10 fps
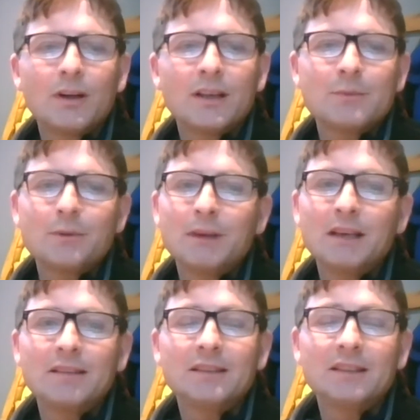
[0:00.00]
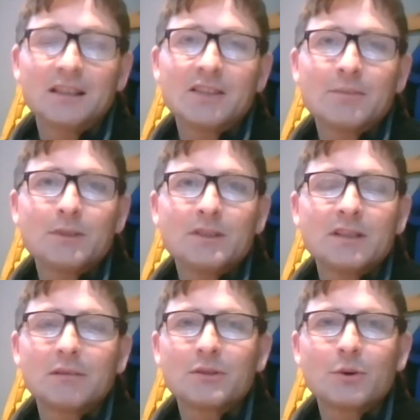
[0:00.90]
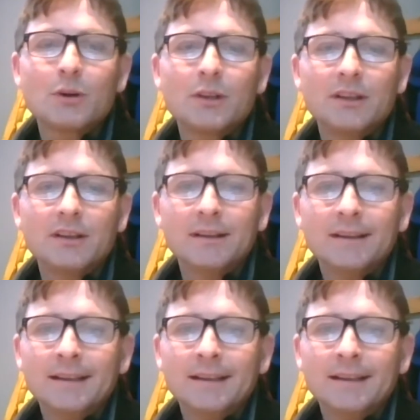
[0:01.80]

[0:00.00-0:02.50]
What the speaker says: as we make the adjustments at the resort here